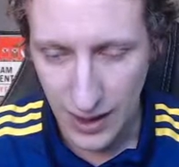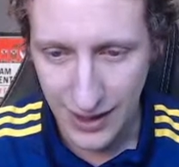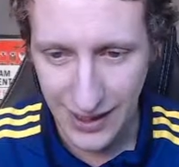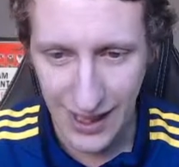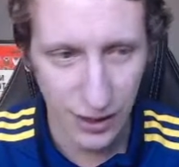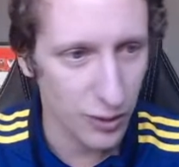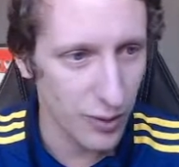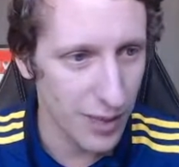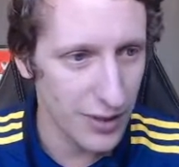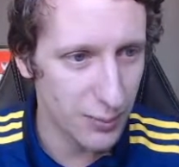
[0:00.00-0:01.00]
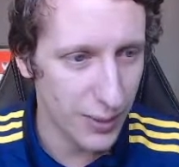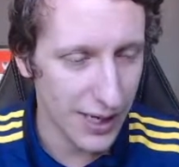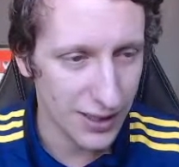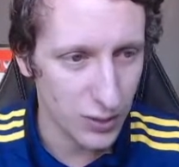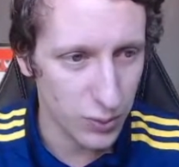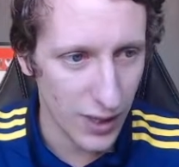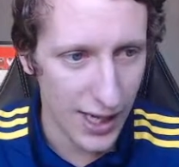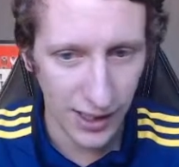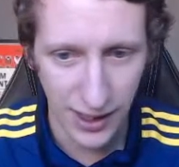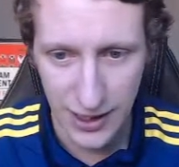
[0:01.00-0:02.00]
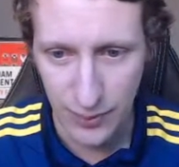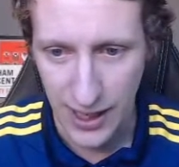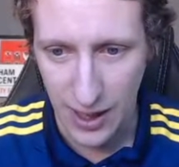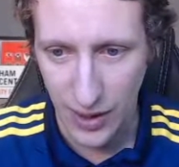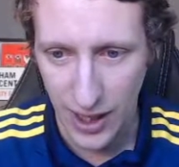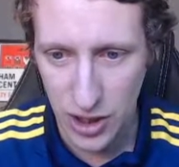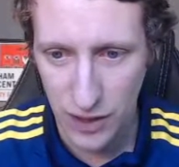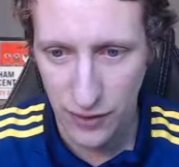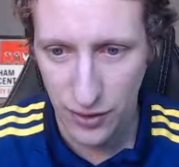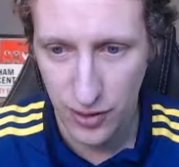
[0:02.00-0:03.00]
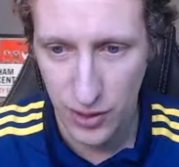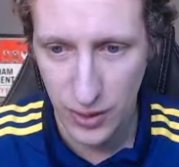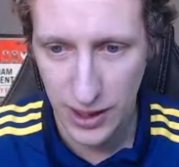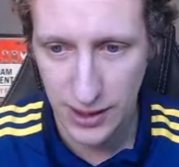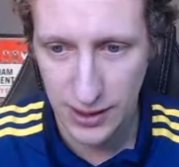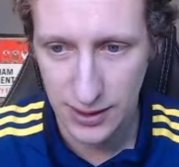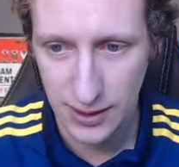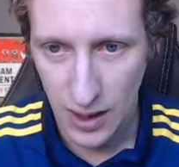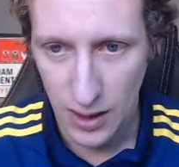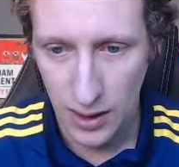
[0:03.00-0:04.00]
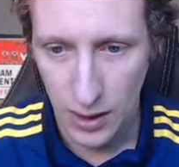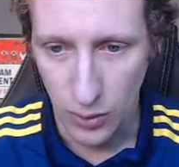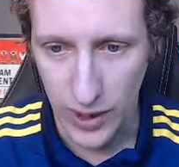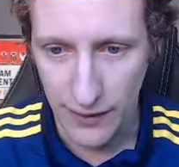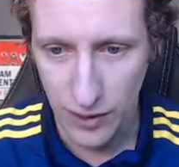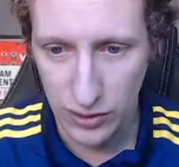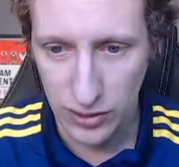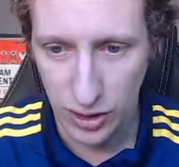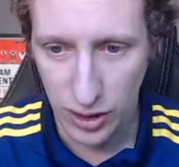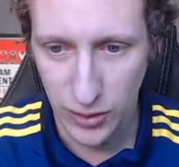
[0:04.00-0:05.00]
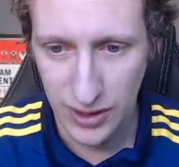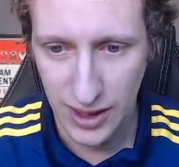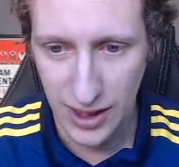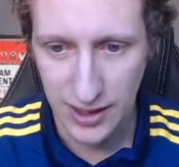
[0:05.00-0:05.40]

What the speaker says: Kaldarim is back as well. He's been out injured for 3 weeks. We have also losing this